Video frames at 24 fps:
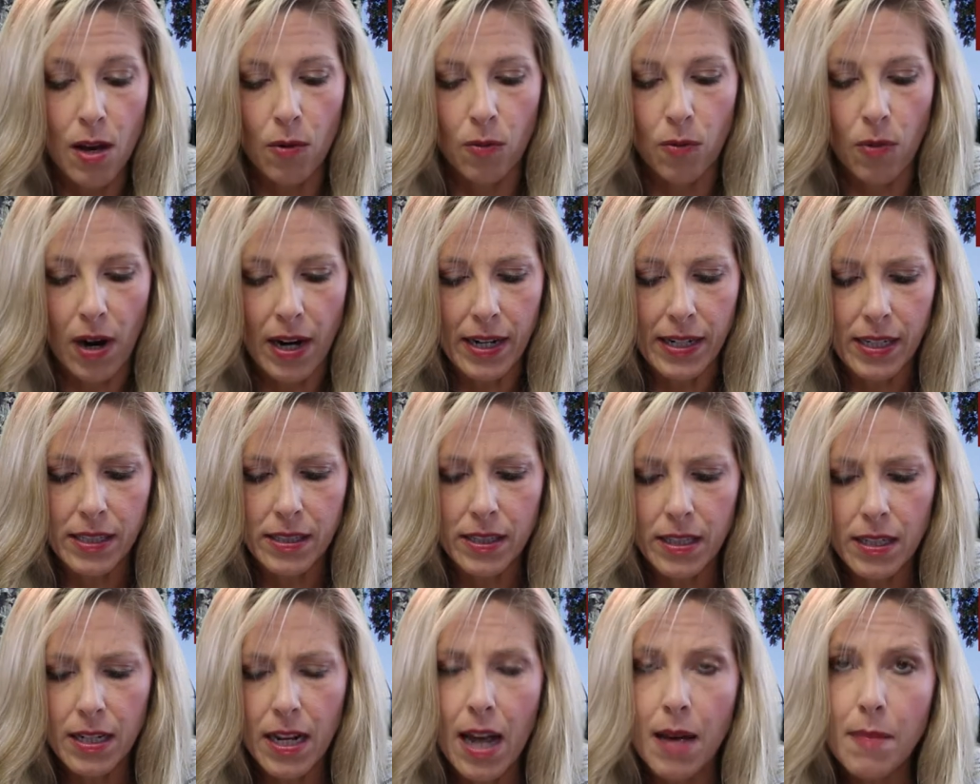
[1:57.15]
Why does
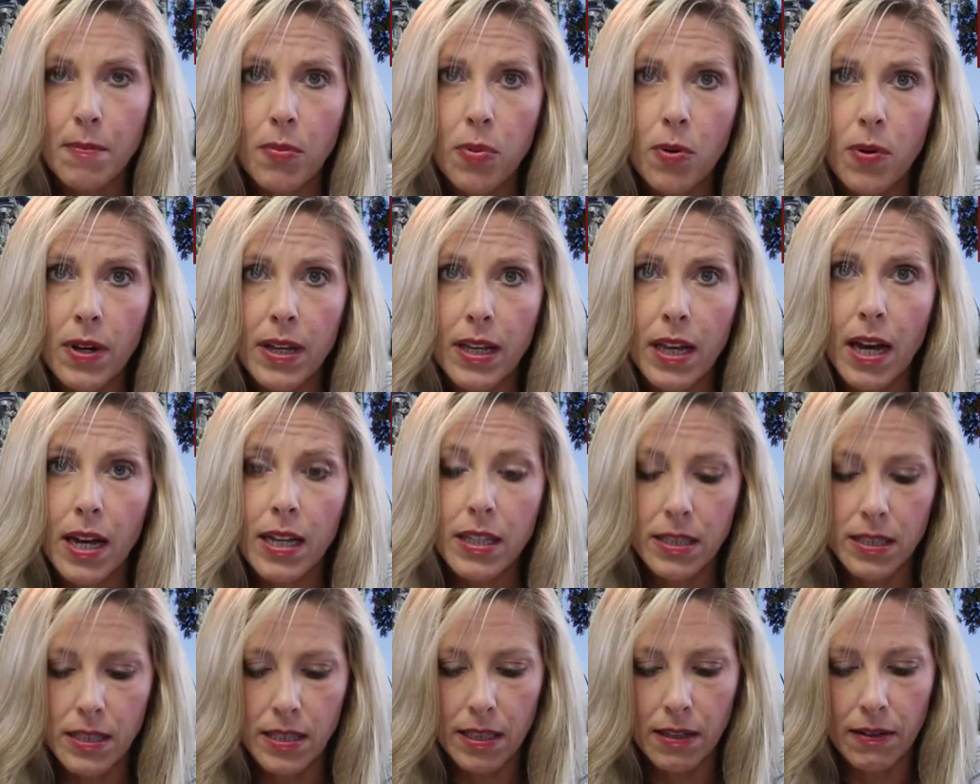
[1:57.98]
it not
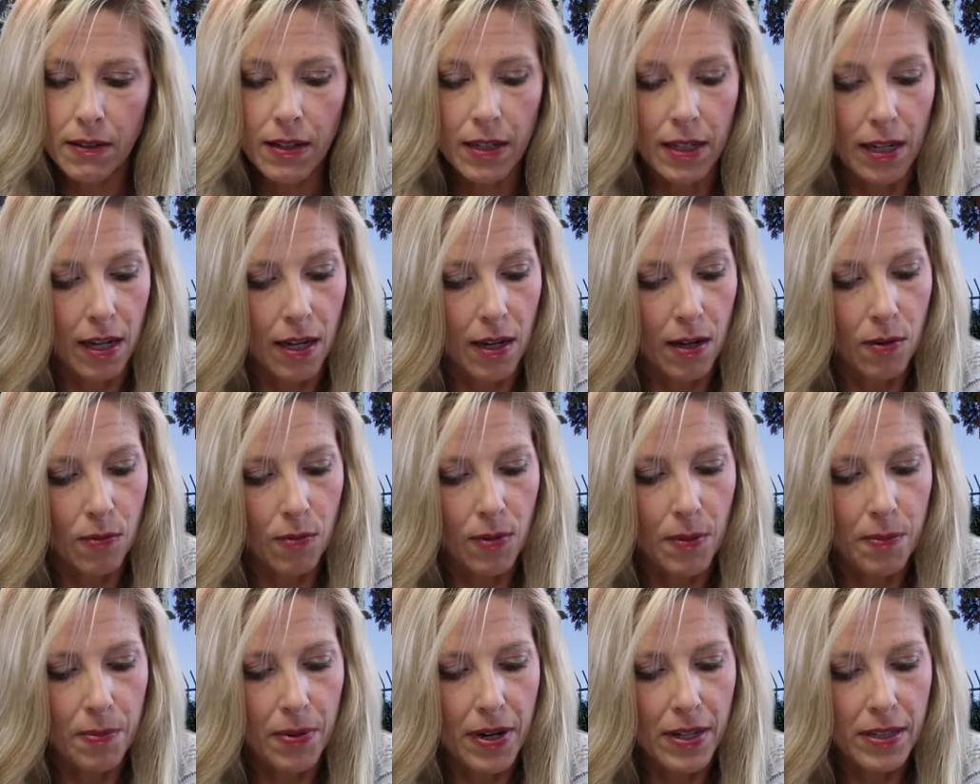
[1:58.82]
boycott Syria,
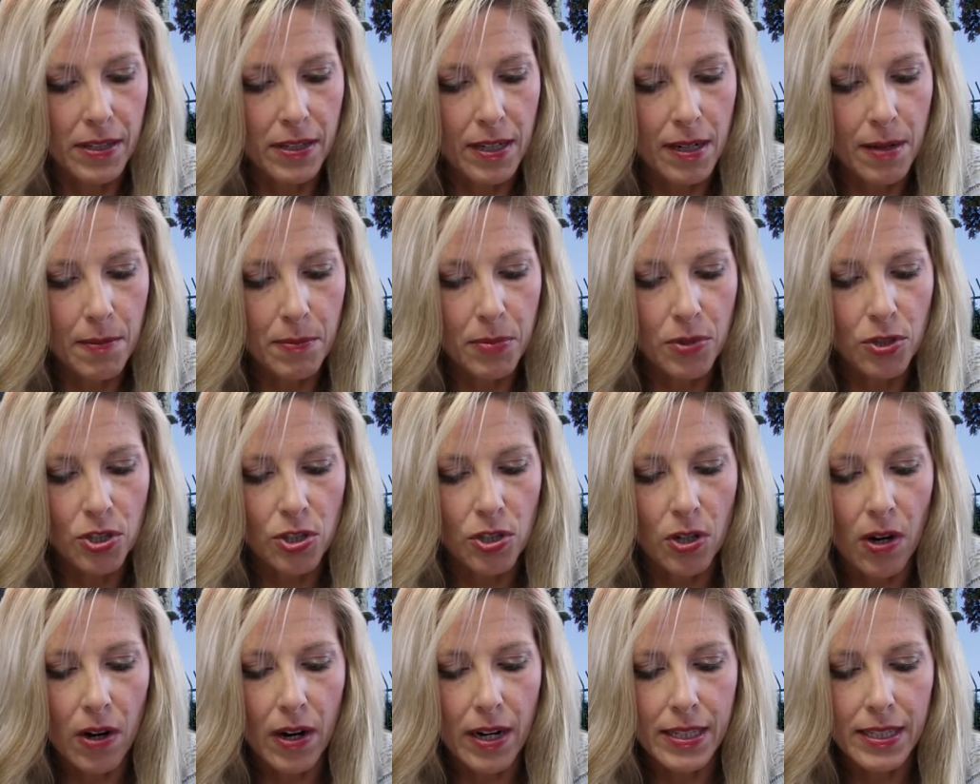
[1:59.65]
where President
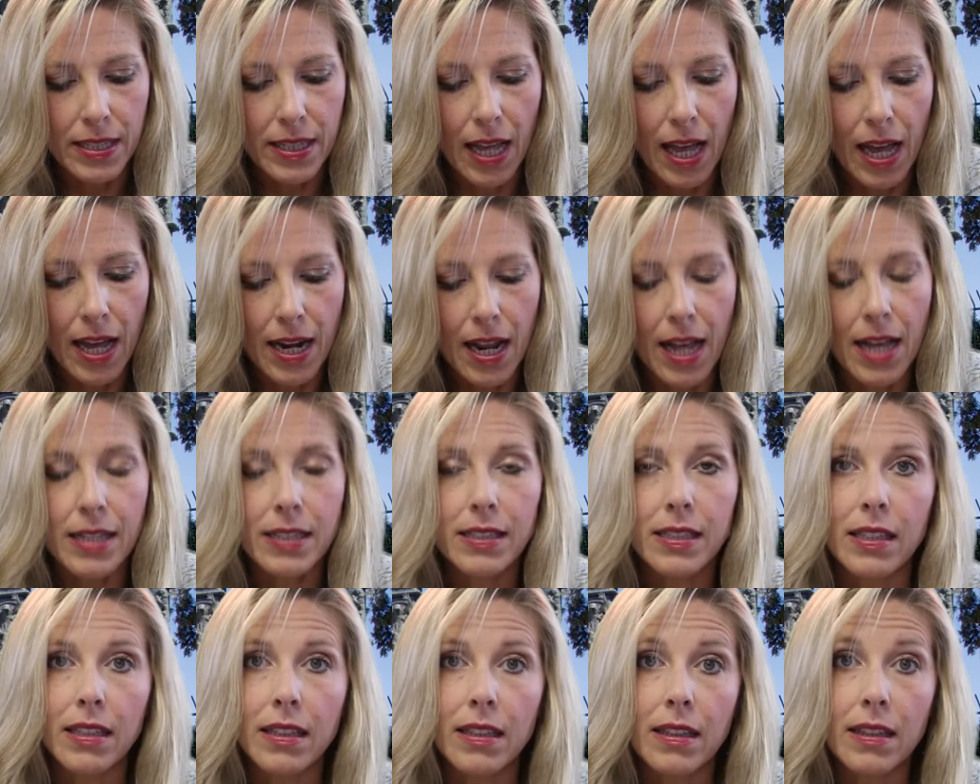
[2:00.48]
Bashar Assad
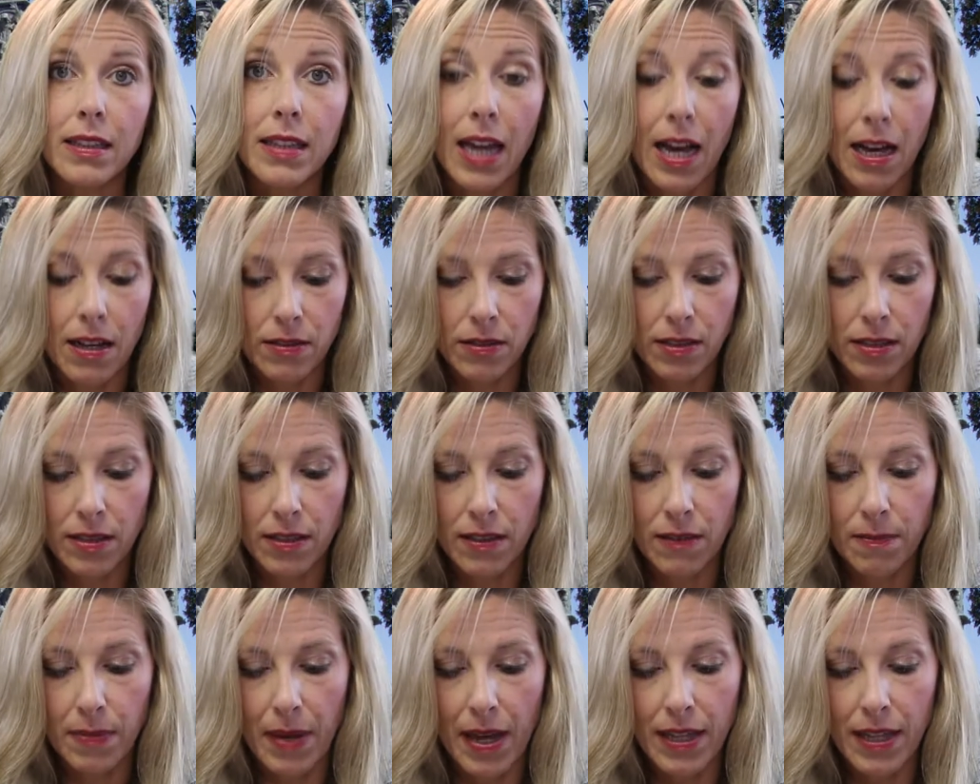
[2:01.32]
has killed thousands of